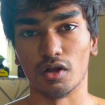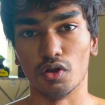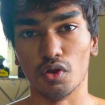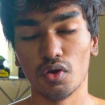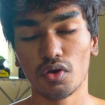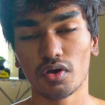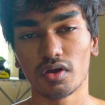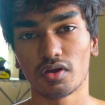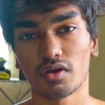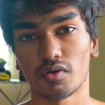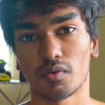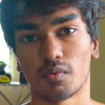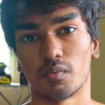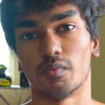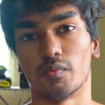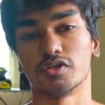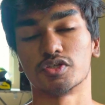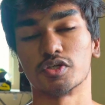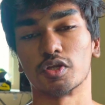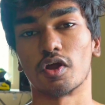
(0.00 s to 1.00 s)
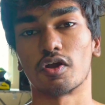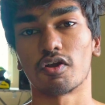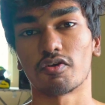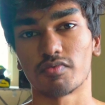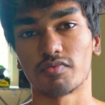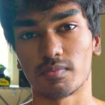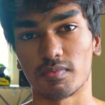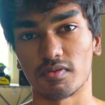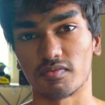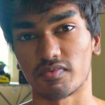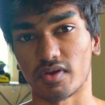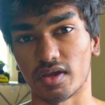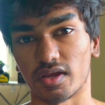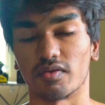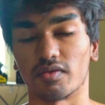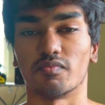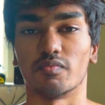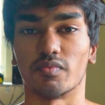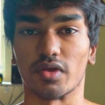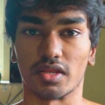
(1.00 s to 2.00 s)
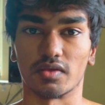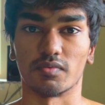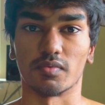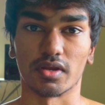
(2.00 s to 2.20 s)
look, which a lot of people find very,